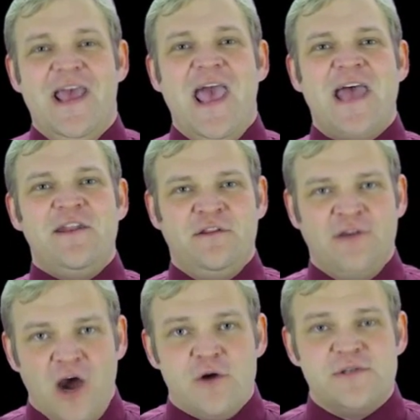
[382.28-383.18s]
And
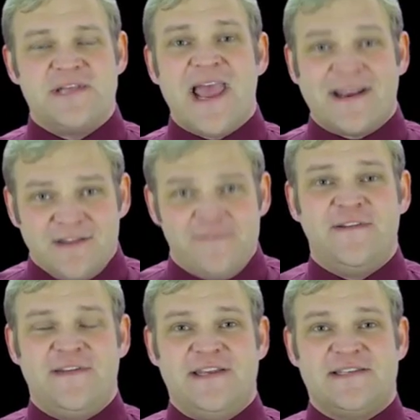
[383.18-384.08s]
those
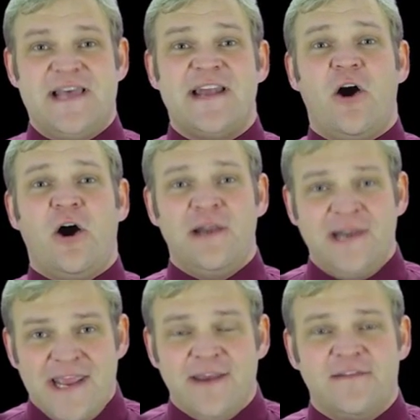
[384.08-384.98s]
activities that are
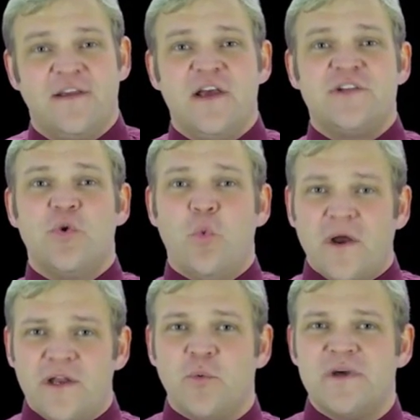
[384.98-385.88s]
linked to
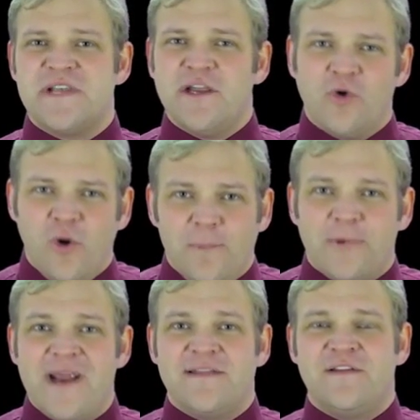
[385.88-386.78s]
what it was
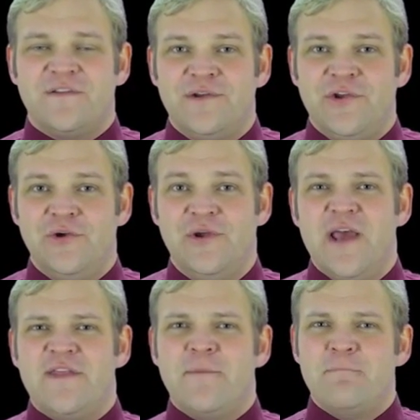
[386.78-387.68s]
incorporated to do,
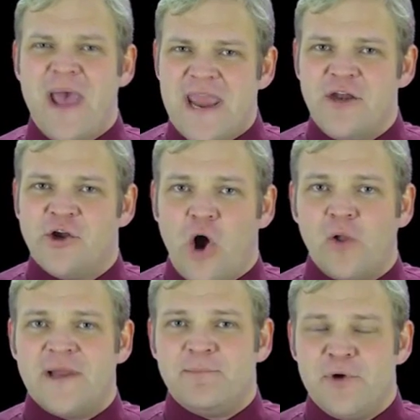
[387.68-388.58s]
the main
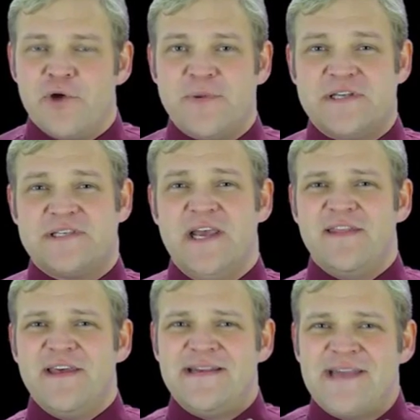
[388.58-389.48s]
goal and purpose,
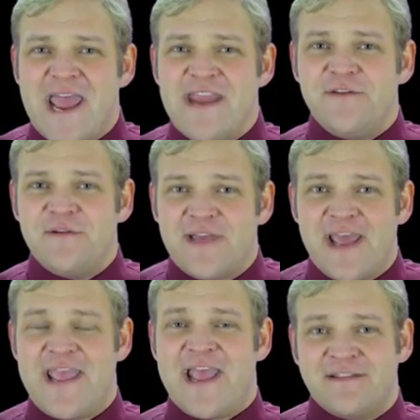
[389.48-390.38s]
the
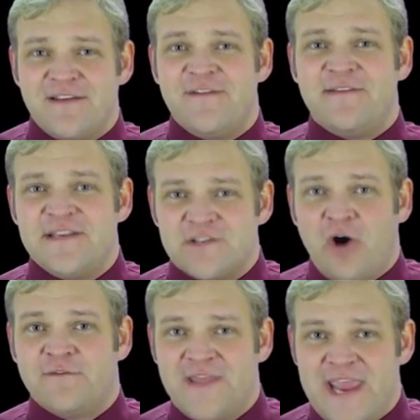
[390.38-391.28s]
day-to-day activities
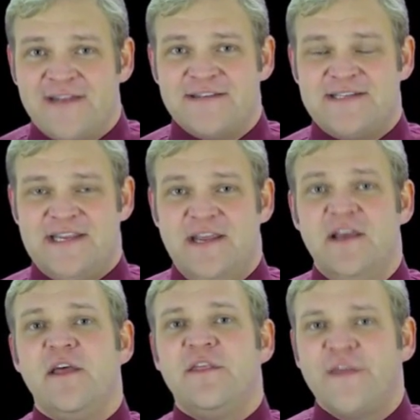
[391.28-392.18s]
of the entity,
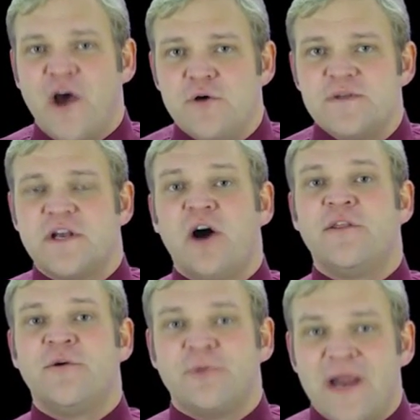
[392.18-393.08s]
those are
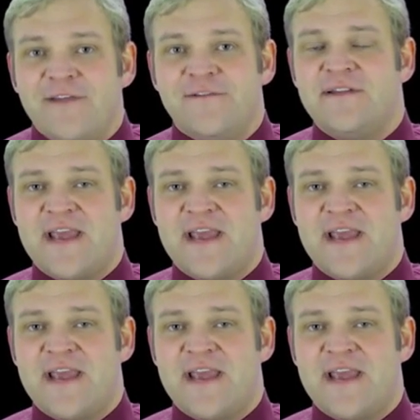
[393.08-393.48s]
the relevant